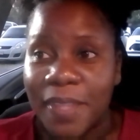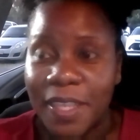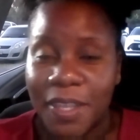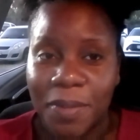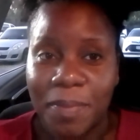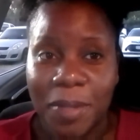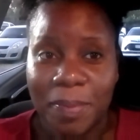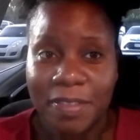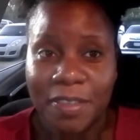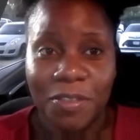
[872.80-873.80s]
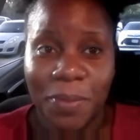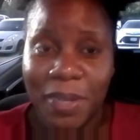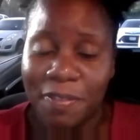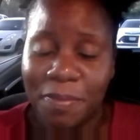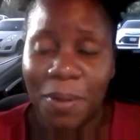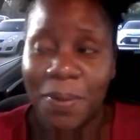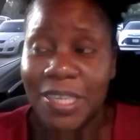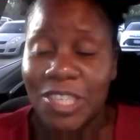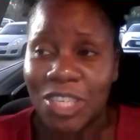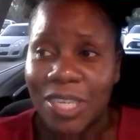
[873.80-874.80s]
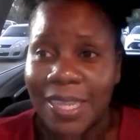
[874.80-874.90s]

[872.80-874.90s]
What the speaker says: You know, big up myself doing it for my watch.